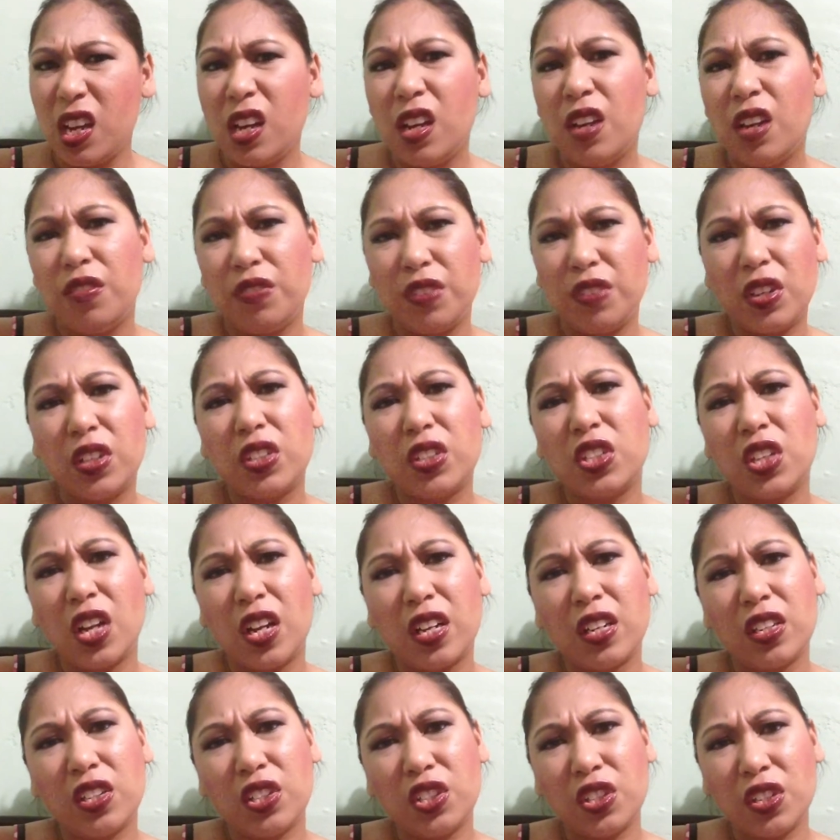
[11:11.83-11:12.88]
vlog
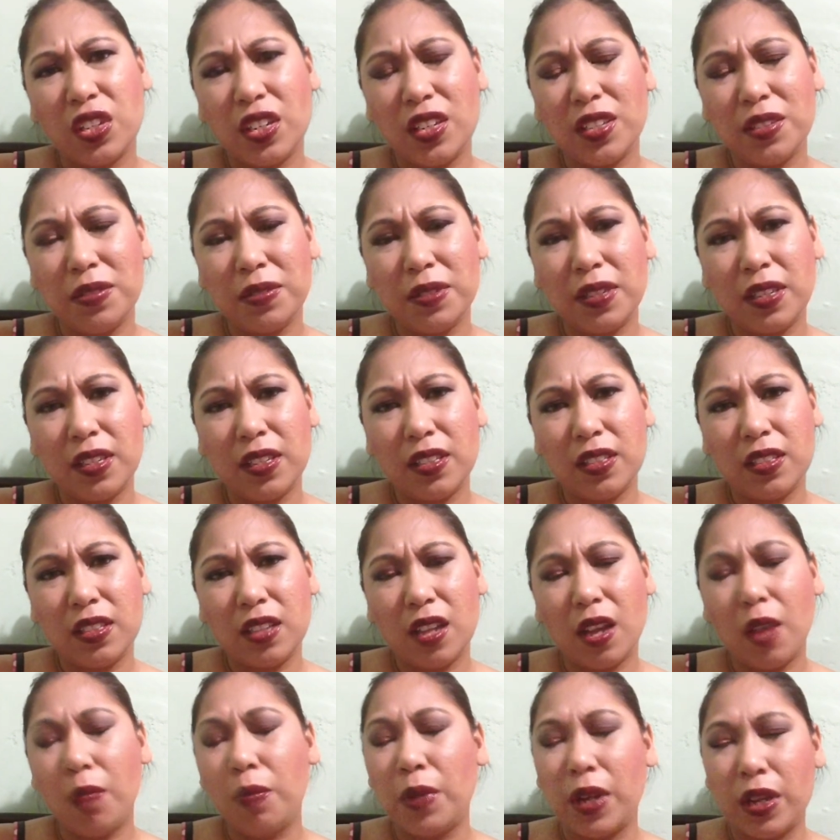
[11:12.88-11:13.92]
channel. Should I do that?
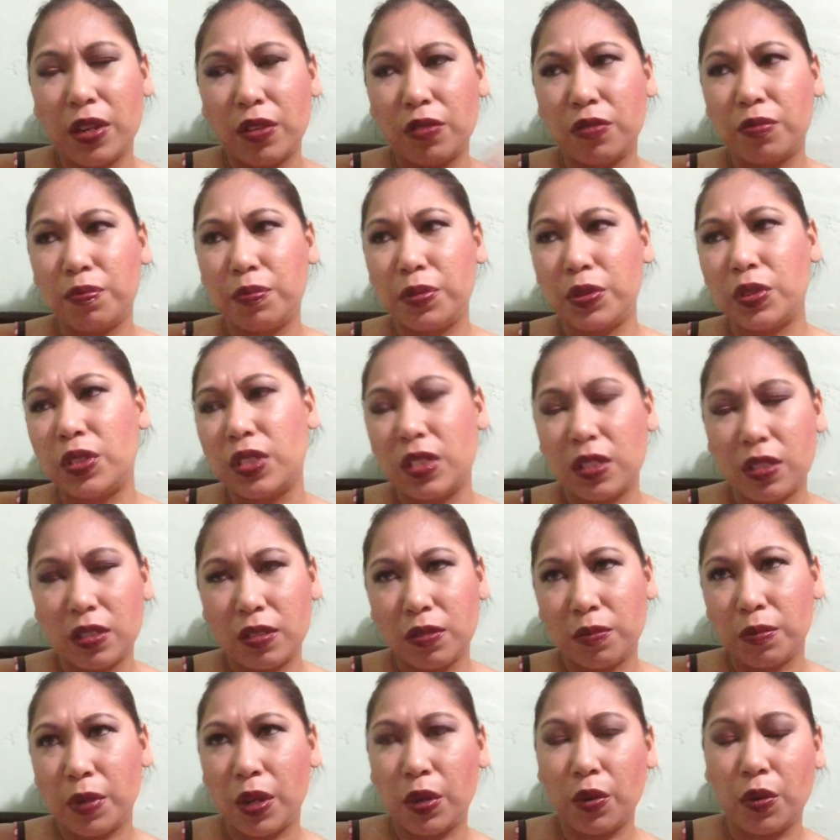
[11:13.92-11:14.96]
On my
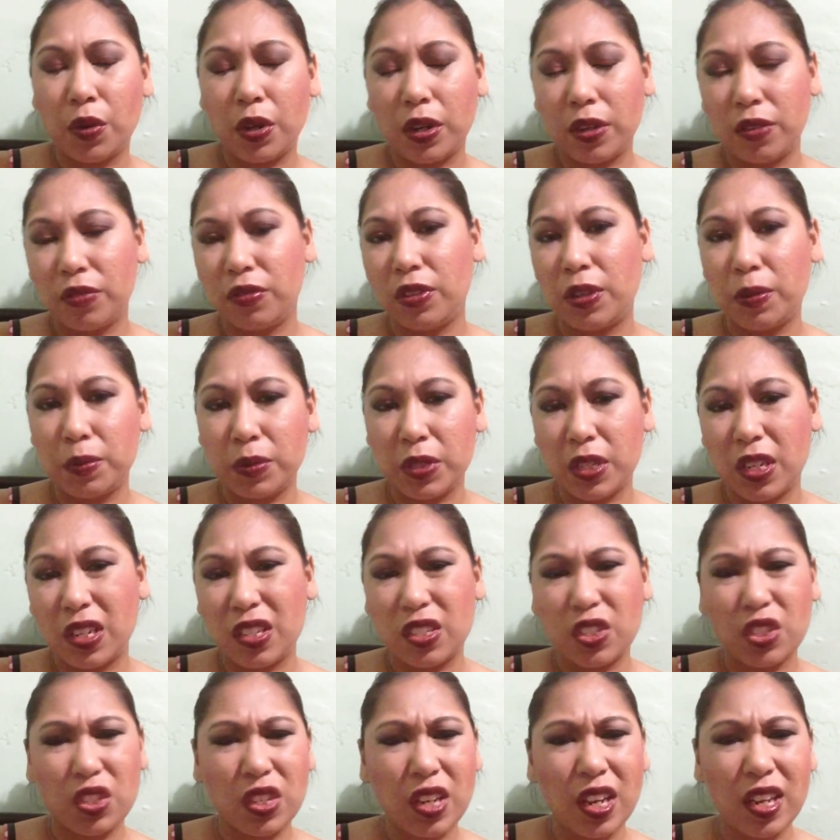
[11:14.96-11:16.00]
Rana VM channel,
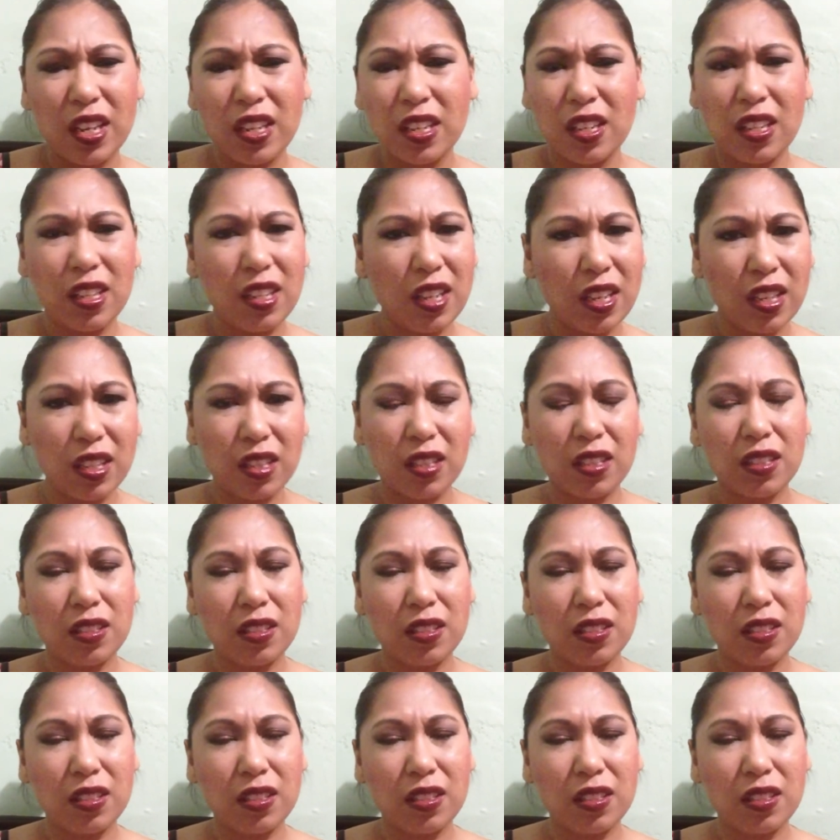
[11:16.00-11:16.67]
should I like